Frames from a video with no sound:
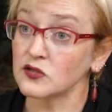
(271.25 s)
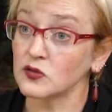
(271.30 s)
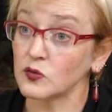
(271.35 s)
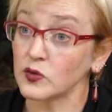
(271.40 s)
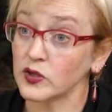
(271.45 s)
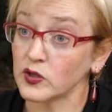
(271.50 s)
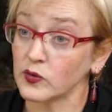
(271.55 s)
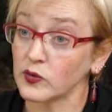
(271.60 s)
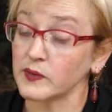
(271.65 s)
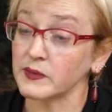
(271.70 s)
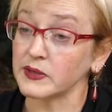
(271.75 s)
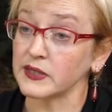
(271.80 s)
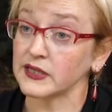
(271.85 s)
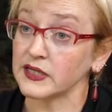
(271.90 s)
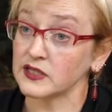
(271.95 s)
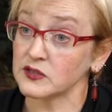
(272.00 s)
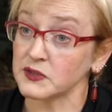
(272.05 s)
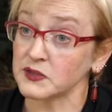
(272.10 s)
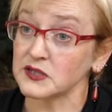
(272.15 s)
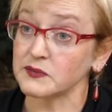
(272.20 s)
queer women,
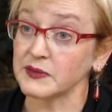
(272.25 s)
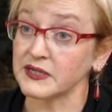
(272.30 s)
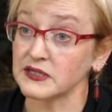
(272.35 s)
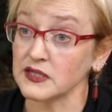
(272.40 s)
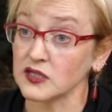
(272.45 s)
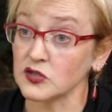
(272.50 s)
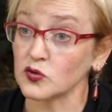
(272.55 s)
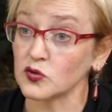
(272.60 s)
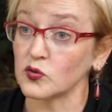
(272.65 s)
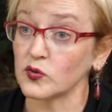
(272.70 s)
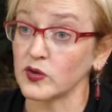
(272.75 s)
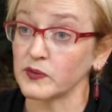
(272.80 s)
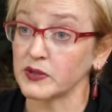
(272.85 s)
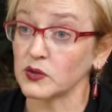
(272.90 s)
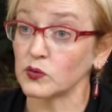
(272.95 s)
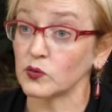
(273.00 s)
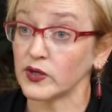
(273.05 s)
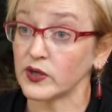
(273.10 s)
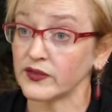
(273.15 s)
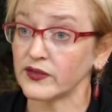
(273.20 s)
lesbians, bisexual
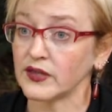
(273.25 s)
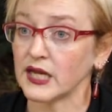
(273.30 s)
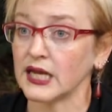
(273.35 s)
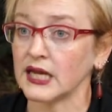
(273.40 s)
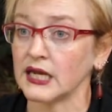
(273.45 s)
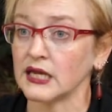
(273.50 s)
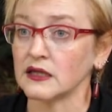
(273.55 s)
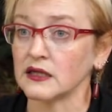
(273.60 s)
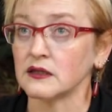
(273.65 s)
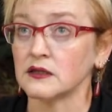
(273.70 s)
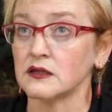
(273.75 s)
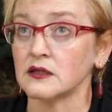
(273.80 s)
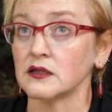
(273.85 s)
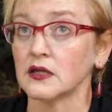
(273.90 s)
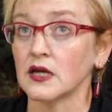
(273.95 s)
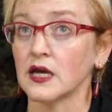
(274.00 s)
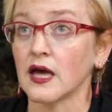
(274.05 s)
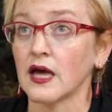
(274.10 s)
women with AIDS,